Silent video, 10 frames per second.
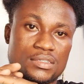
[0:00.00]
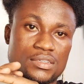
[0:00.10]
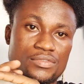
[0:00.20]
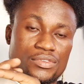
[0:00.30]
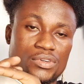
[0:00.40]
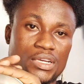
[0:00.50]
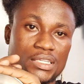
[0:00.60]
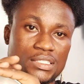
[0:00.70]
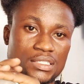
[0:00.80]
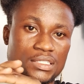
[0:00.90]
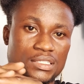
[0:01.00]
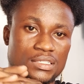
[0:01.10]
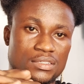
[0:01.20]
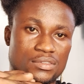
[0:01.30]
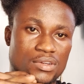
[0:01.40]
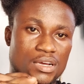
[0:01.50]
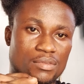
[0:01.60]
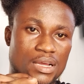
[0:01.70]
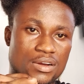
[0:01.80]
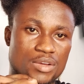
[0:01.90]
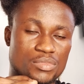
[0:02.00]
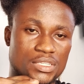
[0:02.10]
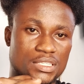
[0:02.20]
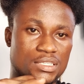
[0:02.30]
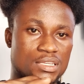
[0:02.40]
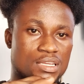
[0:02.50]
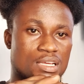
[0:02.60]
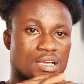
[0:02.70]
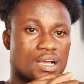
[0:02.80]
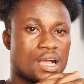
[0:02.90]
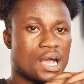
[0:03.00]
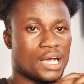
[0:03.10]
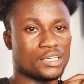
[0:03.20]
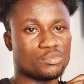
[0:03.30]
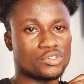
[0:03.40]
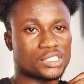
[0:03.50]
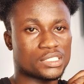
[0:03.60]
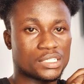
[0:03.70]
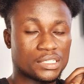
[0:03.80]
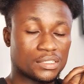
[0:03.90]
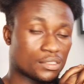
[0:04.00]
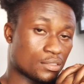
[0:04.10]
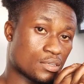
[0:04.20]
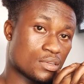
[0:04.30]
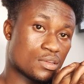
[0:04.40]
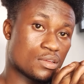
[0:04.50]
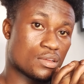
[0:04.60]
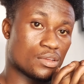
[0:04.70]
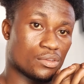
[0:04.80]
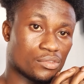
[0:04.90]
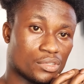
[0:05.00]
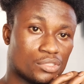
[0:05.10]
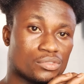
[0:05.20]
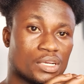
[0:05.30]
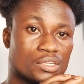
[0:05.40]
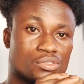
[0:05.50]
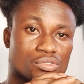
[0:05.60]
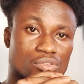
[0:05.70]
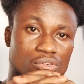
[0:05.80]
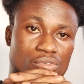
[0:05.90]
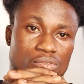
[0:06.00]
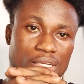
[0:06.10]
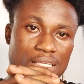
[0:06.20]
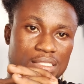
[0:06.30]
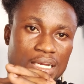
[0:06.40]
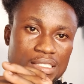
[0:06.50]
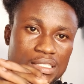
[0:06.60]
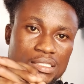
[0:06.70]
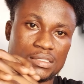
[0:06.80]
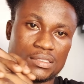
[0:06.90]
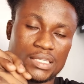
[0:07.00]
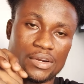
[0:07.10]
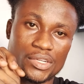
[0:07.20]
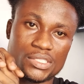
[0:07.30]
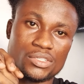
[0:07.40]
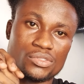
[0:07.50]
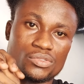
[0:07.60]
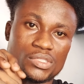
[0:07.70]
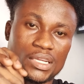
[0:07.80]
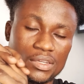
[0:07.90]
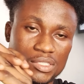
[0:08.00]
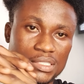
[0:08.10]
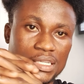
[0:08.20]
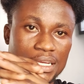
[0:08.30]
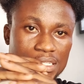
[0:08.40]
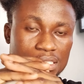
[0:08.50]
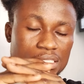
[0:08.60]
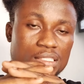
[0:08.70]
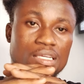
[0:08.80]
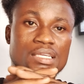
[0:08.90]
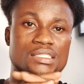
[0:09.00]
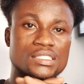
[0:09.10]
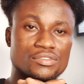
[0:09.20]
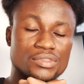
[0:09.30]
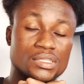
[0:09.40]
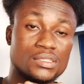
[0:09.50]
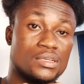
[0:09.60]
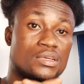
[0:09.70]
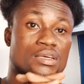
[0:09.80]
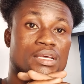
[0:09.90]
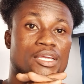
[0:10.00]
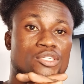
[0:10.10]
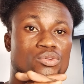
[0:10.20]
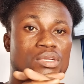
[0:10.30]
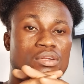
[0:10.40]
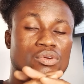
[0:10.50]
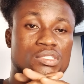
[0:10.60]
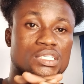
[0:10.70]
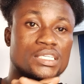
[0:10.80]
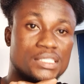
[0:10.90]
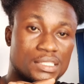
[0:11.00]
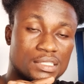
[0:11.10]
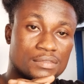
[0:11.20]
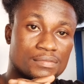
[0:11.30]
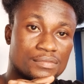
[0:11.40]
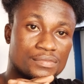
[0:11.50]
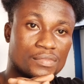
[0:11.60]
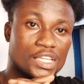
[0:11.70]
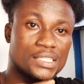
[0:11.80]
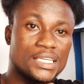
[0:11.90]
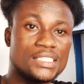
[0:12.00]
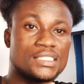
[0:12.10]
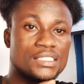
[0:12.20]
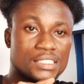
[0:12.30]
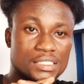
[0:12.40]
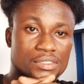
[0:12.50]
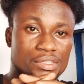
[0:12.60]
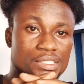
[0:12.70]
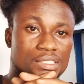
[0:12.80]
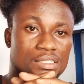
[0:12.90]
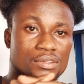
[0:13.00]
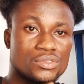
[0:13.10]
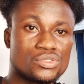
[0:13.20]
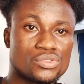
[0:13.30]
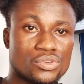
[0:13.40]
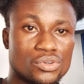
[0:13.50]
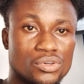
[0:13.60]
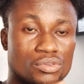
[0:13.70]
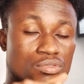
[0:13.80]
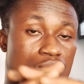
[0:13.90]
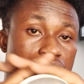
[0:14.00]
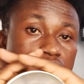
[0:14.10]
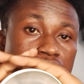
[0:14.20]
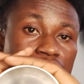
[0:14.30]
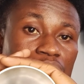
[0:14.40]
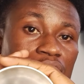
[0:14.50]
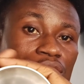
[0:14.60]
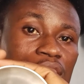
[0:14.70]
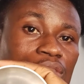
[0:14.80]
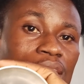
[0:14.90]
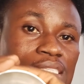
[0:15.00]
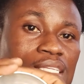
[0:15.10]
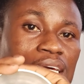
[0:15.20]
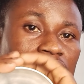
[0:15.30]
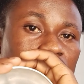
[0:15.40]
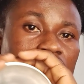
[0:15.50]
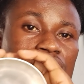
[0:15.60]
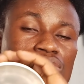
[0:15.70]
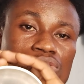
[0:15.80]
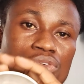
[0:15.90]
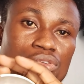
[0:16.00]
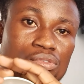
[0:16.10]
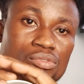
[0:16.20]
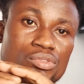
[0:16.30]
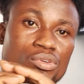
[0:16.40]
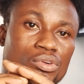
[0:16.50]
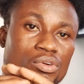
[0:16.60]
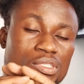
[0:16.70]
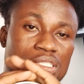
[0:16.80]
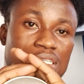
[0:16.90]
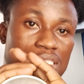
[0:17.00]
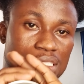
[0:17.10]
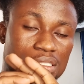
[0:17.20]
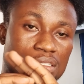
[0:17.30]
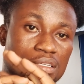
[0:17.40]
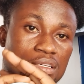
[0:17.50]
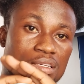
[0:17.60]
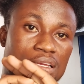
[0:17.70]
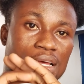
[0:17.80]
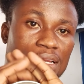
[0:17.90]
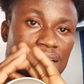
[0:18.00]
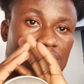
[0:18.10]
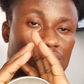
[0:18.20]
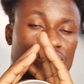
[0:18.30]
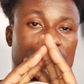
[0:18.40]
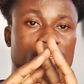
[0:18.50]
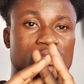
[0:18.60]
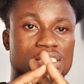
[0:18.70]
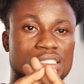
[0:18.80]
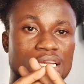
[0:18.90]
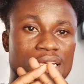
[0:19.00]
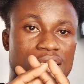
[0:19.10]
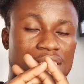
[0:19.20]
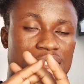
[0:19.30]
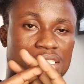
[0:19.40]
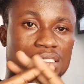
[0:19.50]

If you don't get it, you come down a bit. And mostly you need to get to know the exact direction you need to turn your satellite dish. Dstv is on the northeast, 36 degrees. So wherever you are standing, you get to know your northeast, and then you turn your satellite dish.